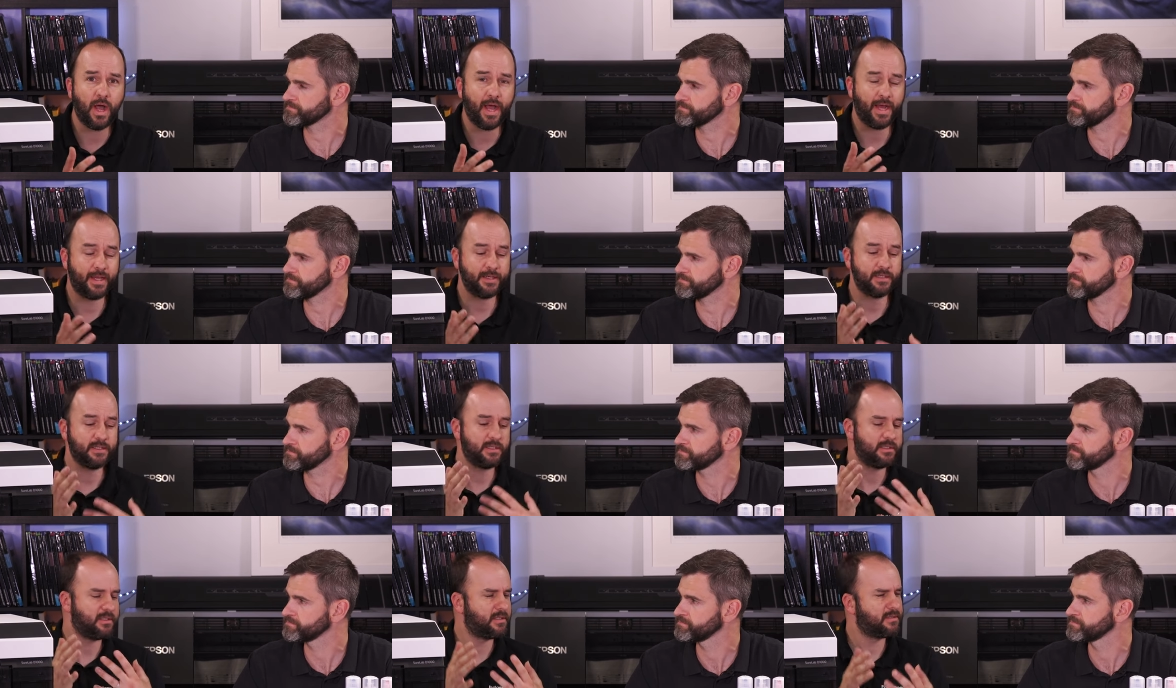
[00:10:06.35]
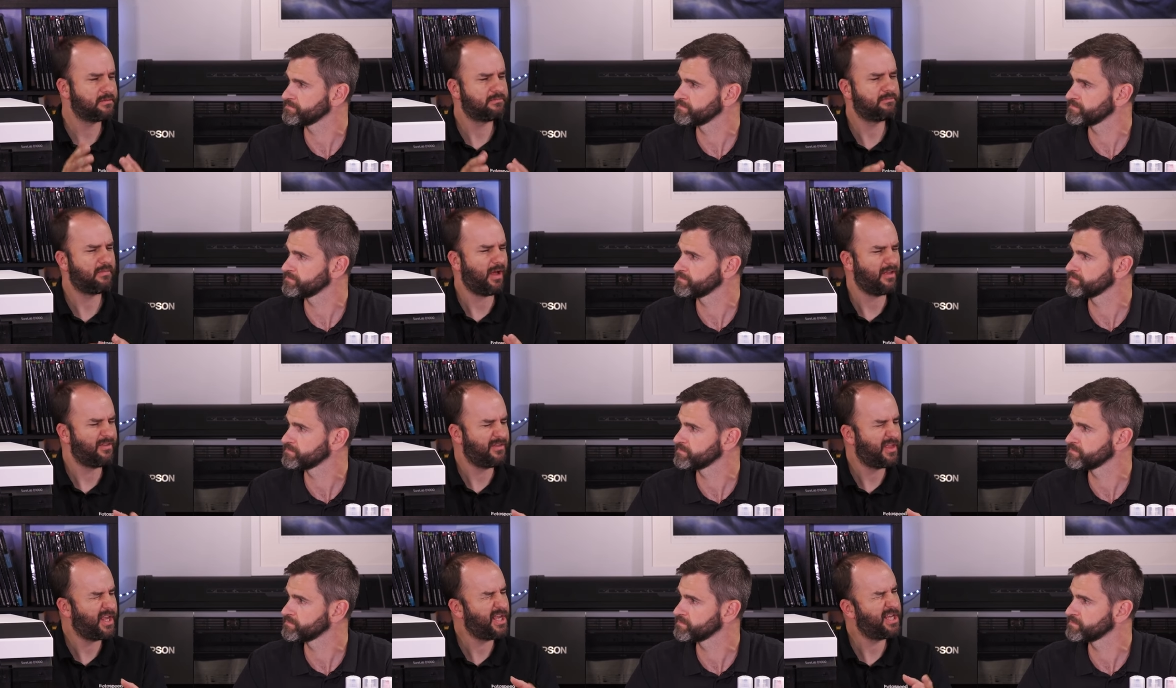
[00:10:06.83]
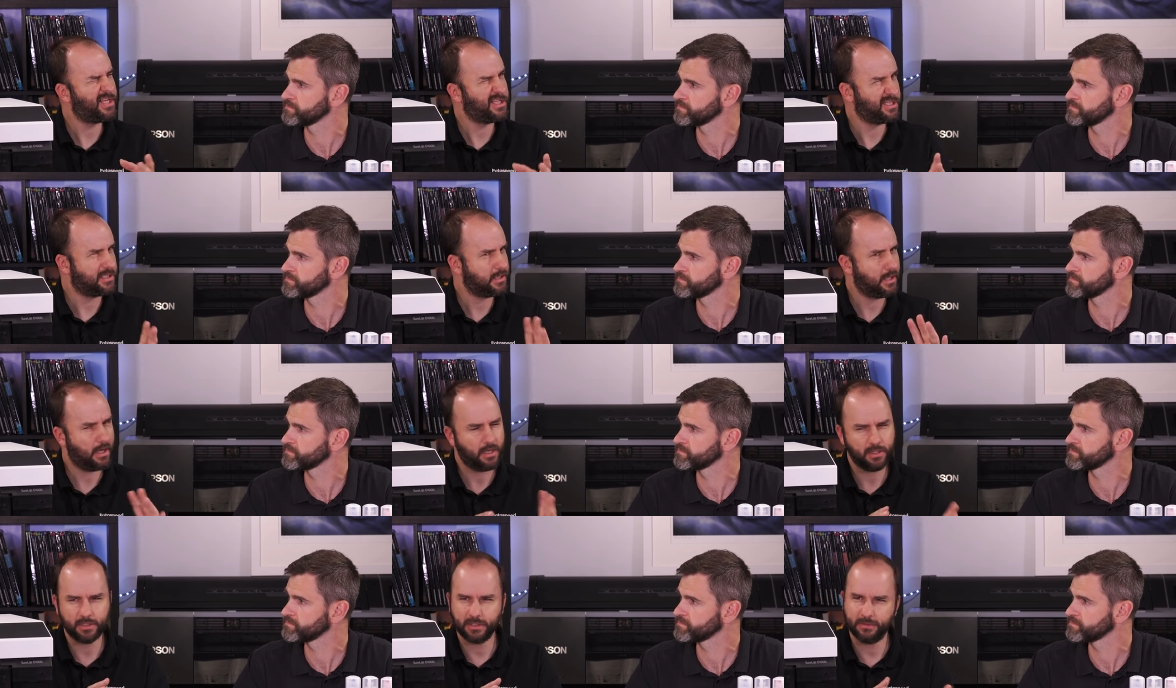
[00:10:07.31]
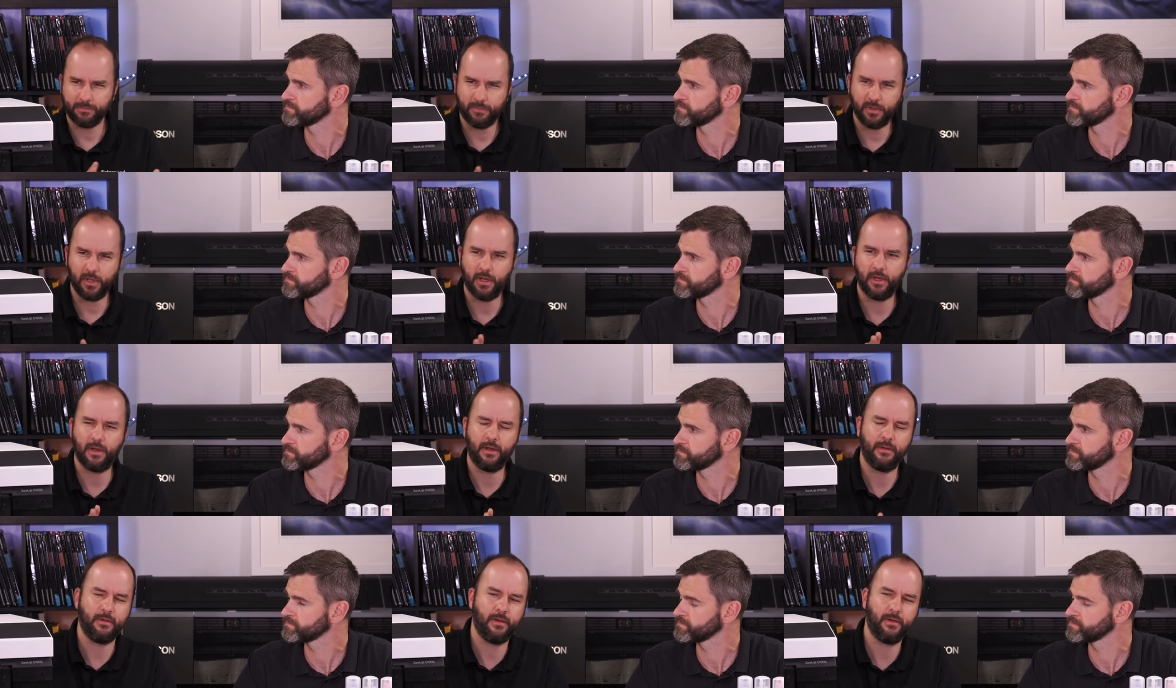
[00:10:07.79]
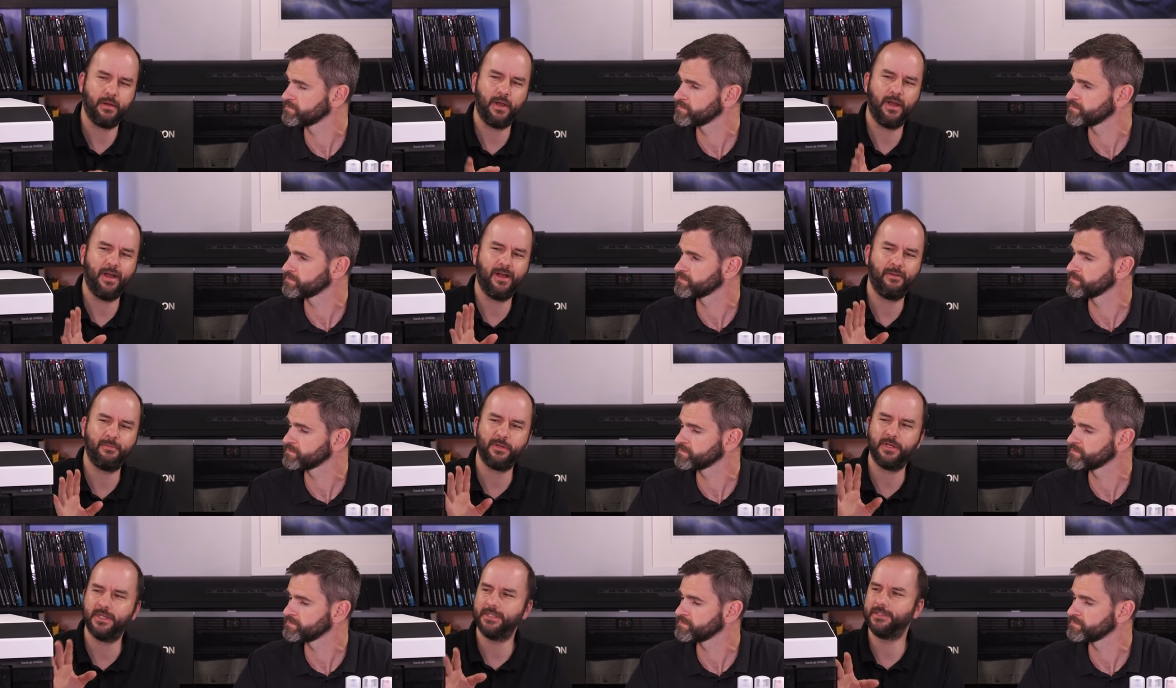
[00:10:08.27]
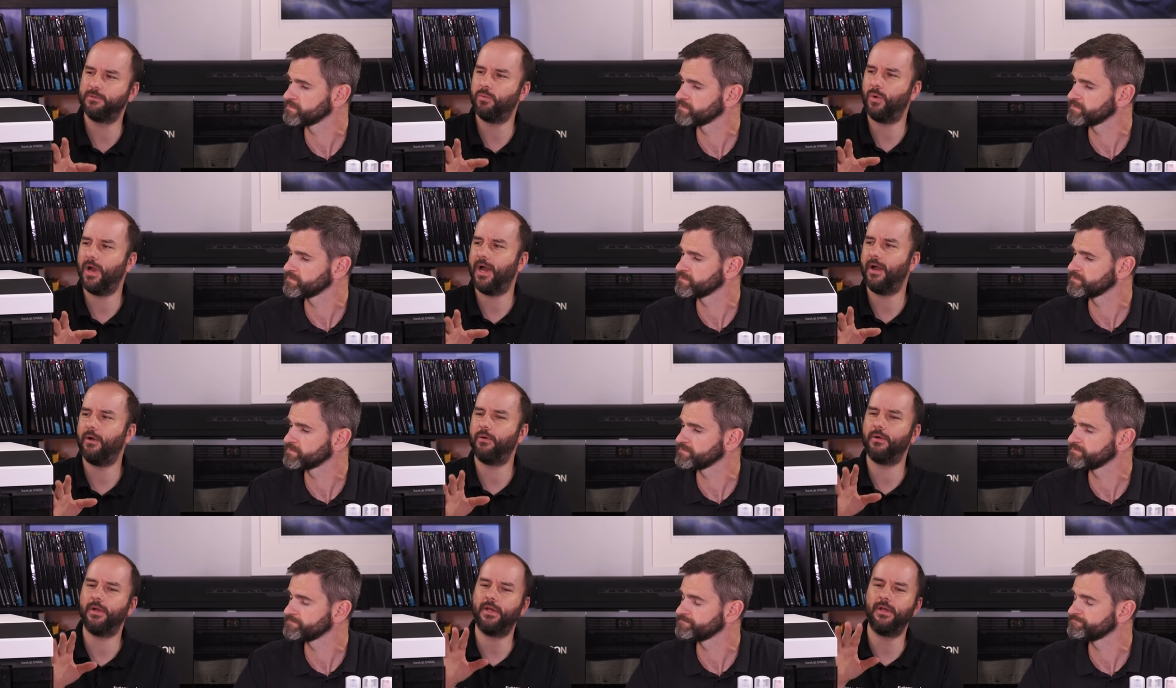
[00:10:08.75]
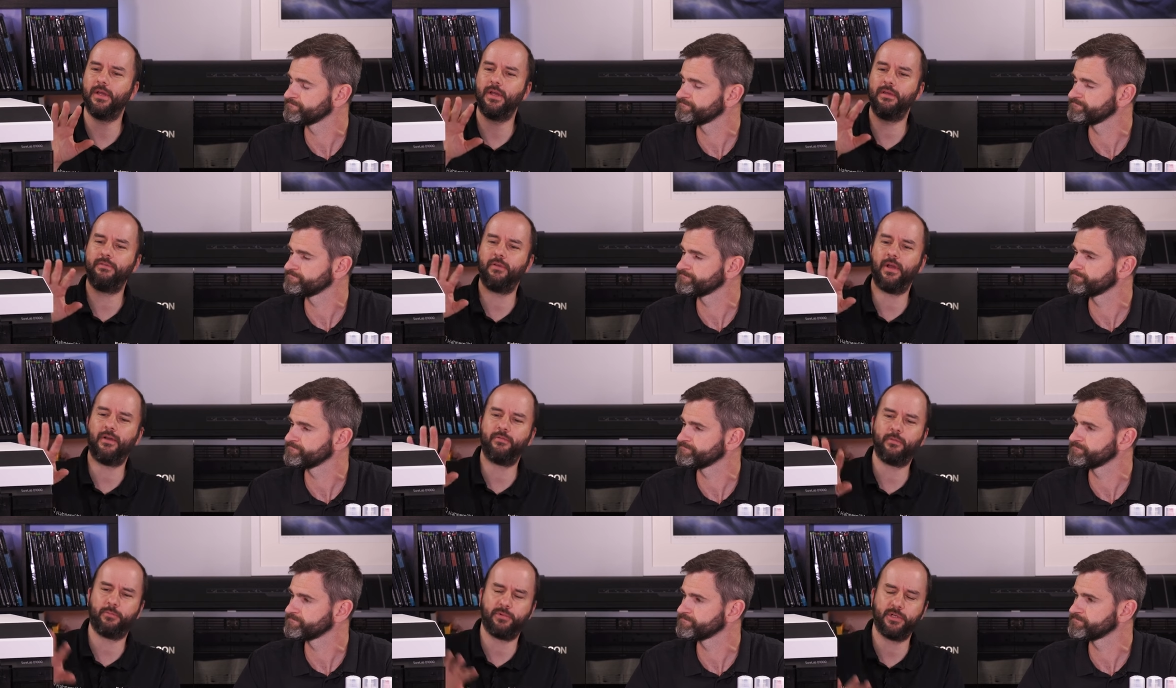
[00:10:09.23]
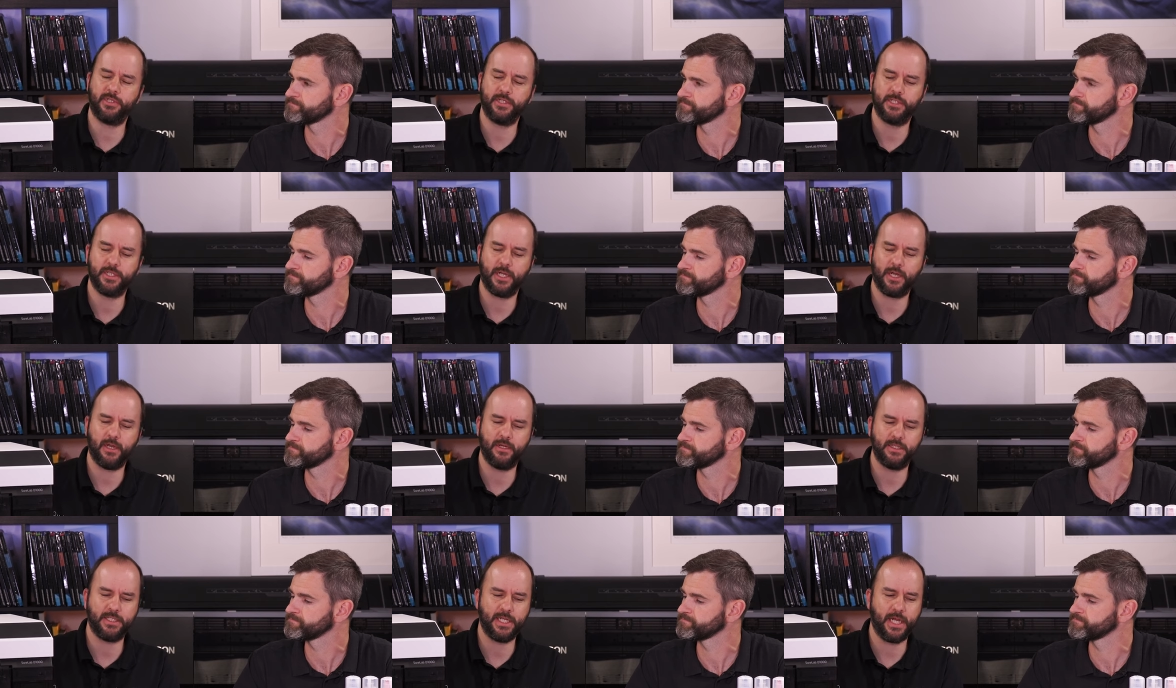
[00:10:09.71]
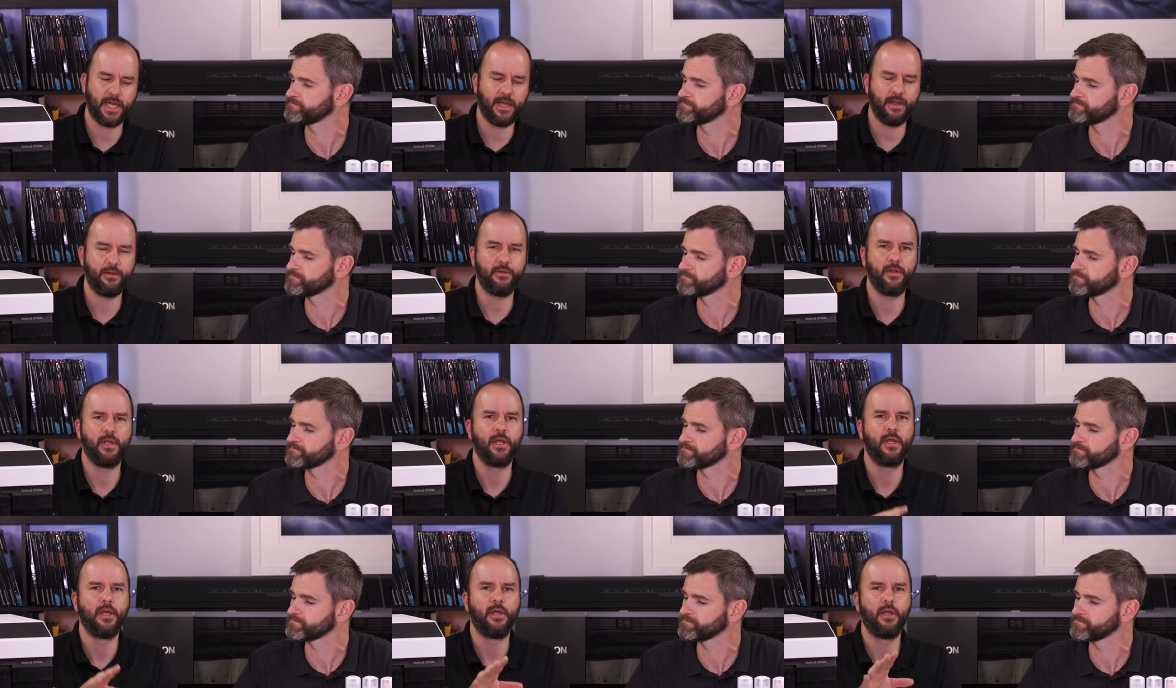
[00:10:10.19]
Speaker 1: and I think it's us, but um, as well, if you have a printer go down,